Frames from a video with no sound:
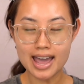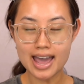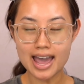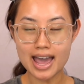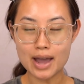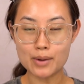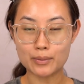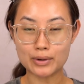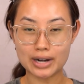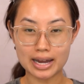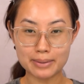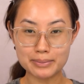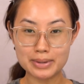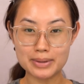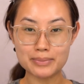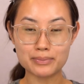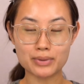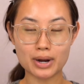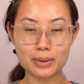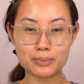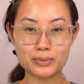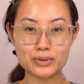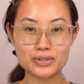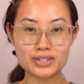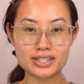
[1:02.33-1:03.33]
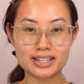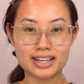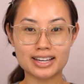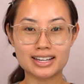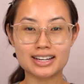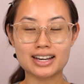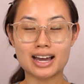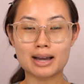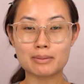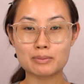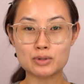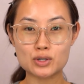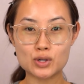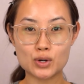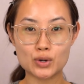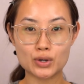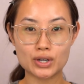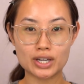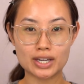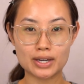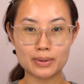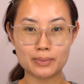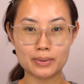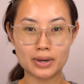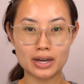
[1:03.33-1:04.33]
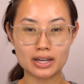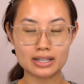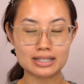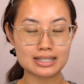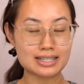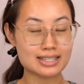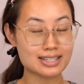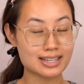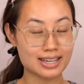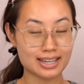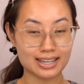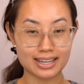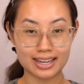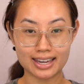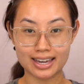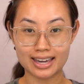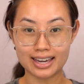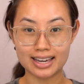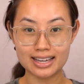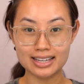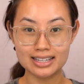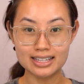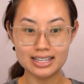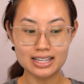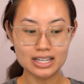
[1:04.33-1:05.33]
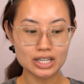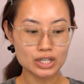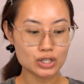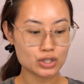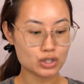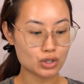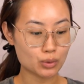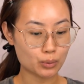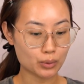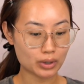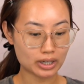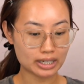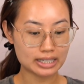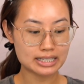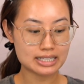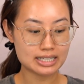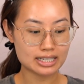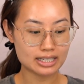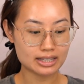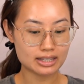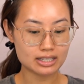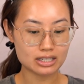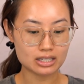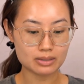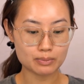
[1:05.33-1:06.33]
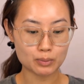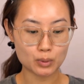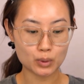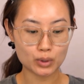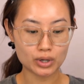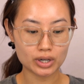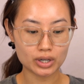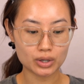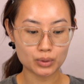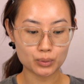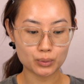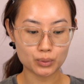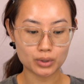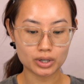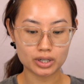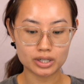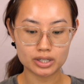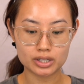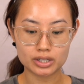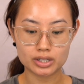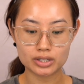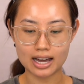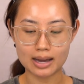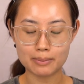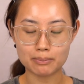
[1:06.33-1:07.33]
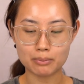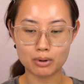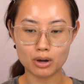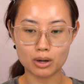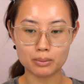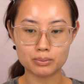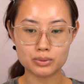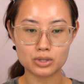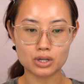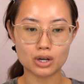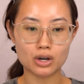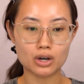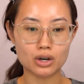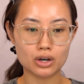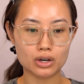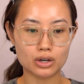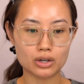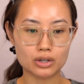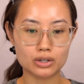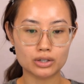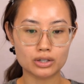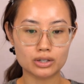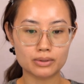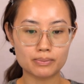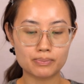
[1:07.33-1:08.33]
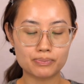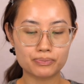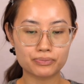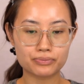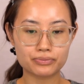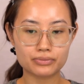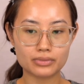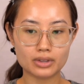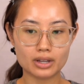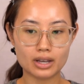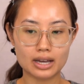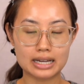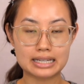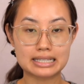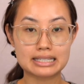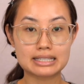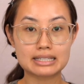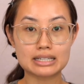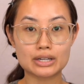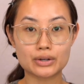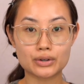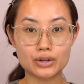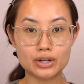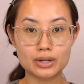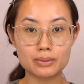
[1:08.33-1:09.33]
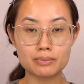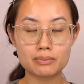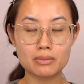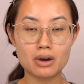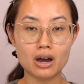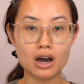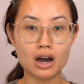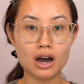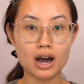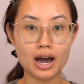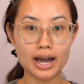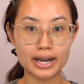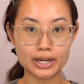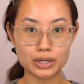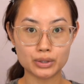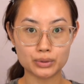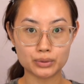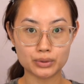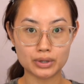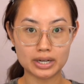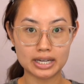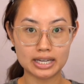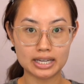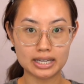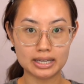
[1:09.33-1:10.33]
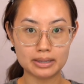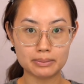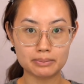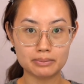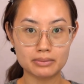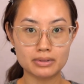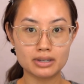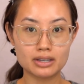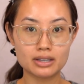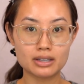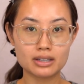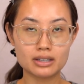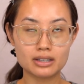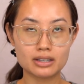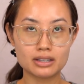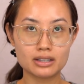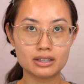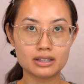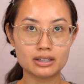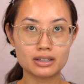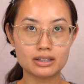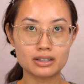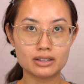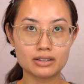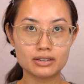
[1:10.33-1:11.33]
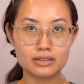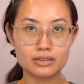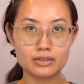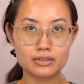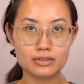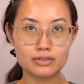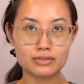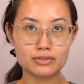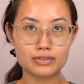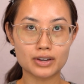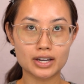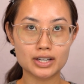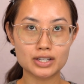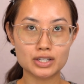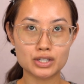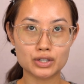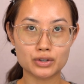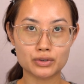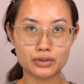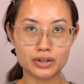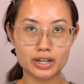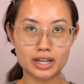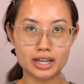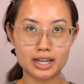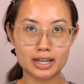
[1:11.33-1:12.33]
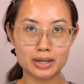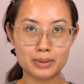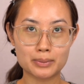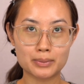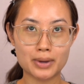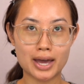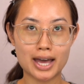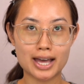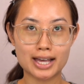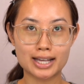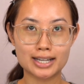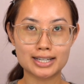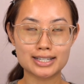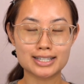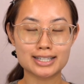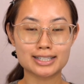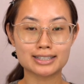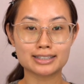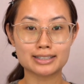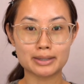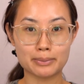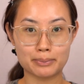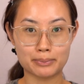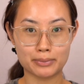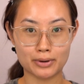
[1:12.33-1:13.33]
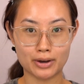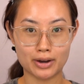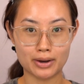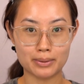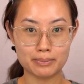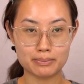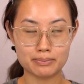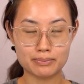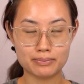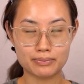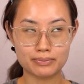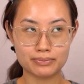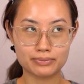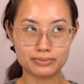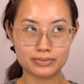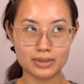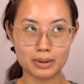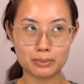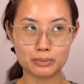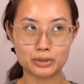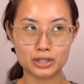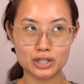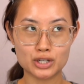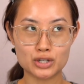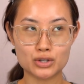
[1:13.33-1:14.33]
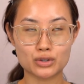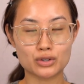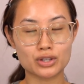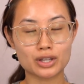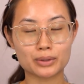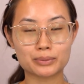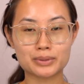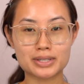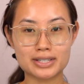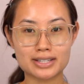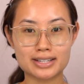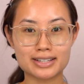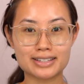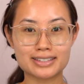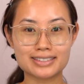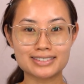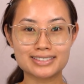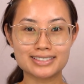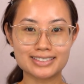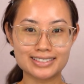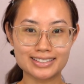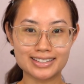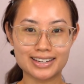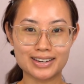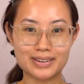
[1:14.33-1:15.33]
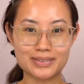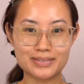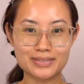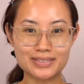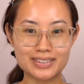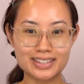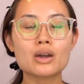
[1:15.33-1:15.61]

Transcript: And when I mean prep your skin, I'm talking about skincare. So what I did this morning was I popped on a serum, eye cream, face cream, and lip balm. I'm pretty sure that was it. Yeah.